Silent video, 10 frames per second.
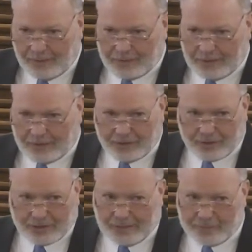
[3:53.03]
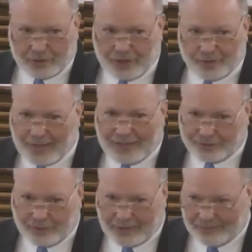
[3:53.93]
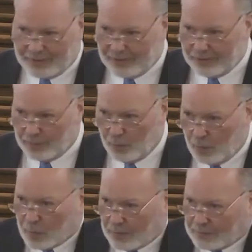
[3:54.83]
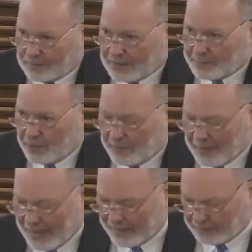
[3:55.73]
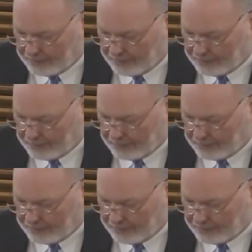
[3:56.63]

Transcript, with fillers: Said, this is something the Gentiles don't even do. Whew, that's pretty bad.